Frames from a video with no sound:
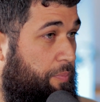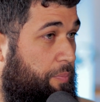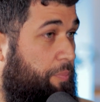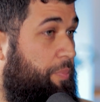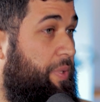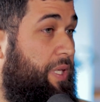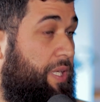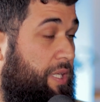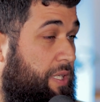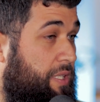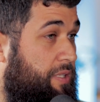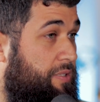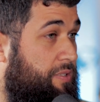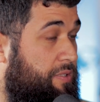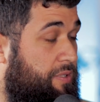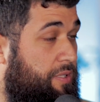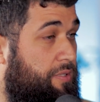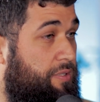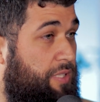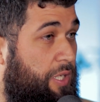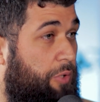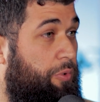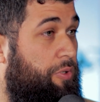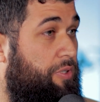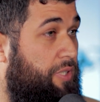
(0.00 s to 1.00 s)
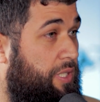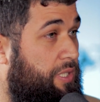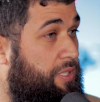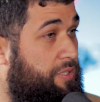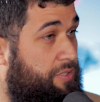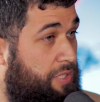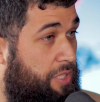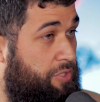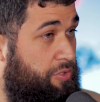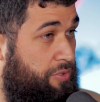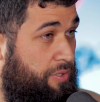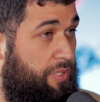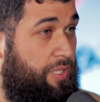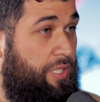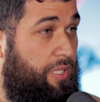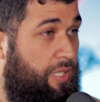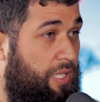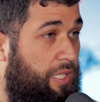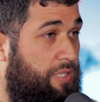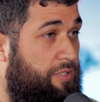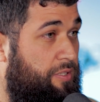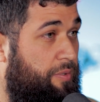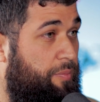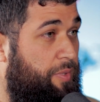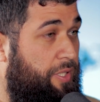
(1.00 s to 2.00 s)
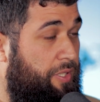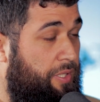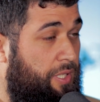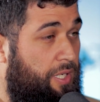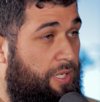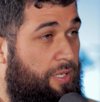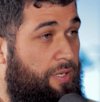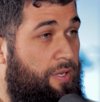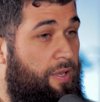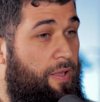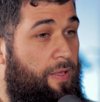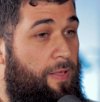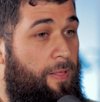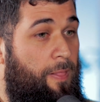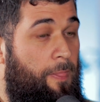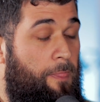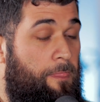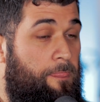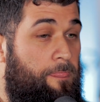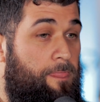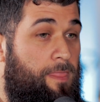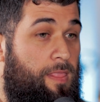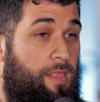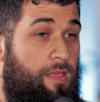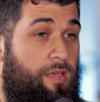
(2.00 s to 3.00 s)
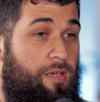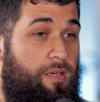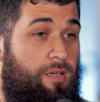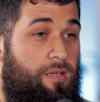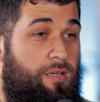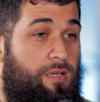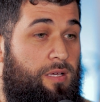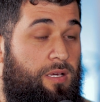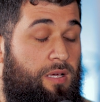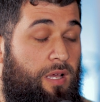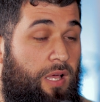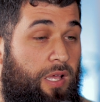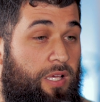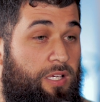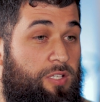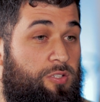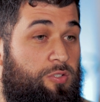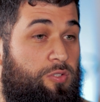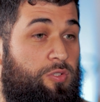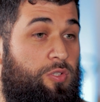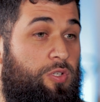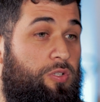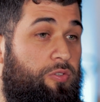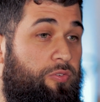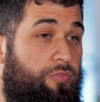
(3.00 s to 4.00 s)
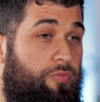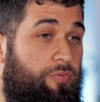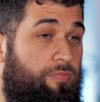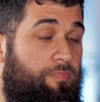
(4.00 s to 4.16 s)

biggest dawah organization in Latin America. It's not